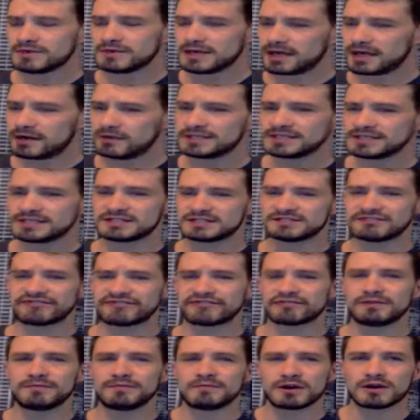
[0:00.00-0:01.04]
How is this a
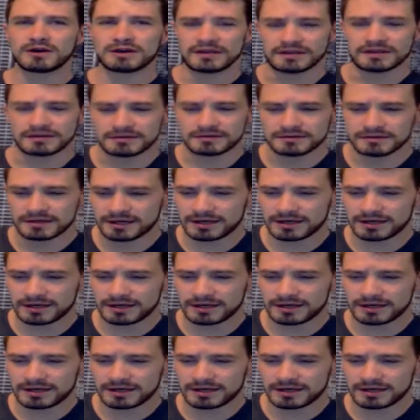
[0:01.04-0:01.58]
free market?